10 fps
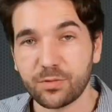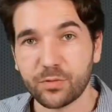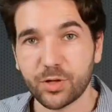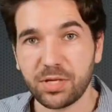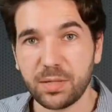
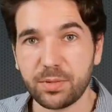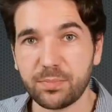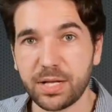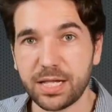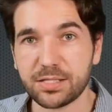for people
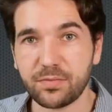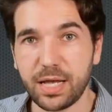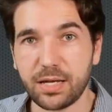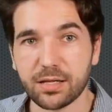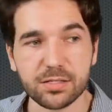in
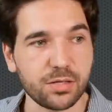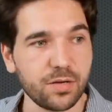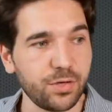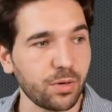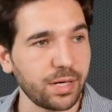Pennsylvania. So
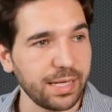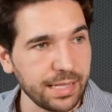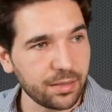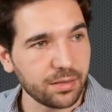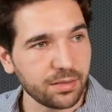if you are
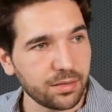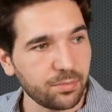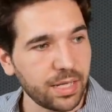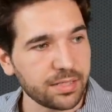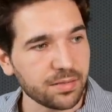in
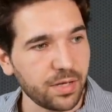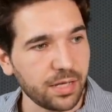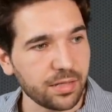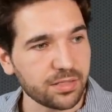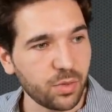
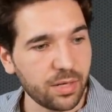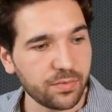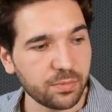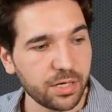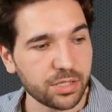Pennsylvania's
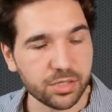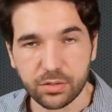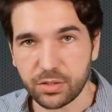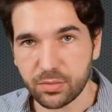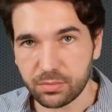12th, make sure
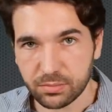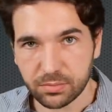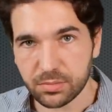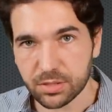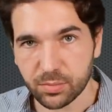you
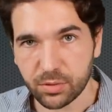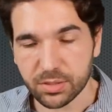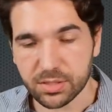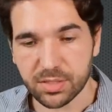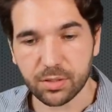
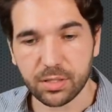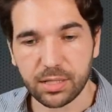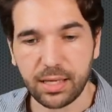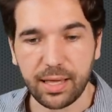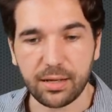support Summer
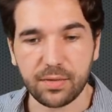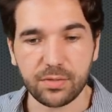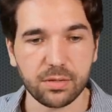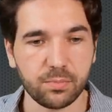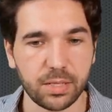Lee. And if you're in